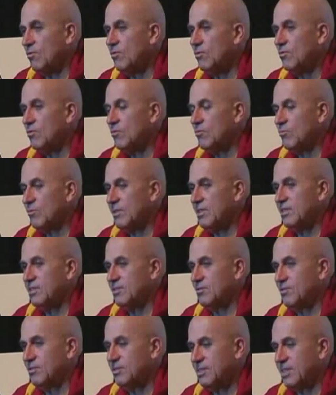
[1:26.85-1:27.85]

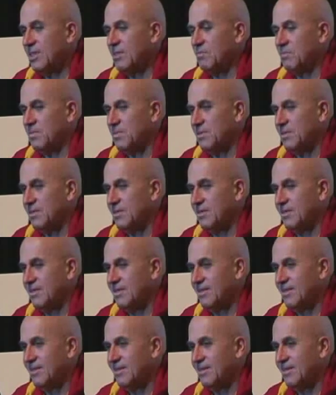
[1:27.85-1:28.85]
always the same.
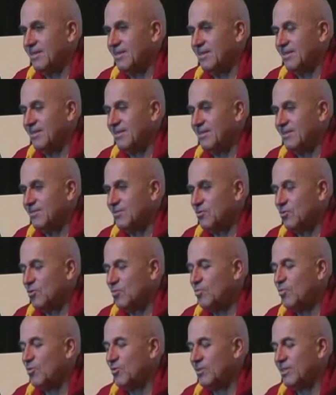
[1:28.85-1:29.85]

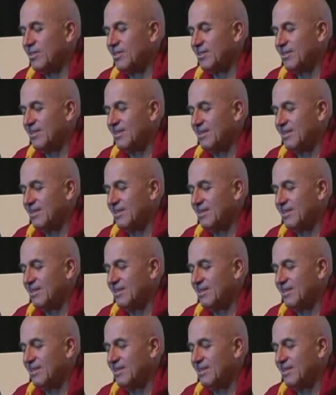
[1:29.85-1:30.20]
So boring.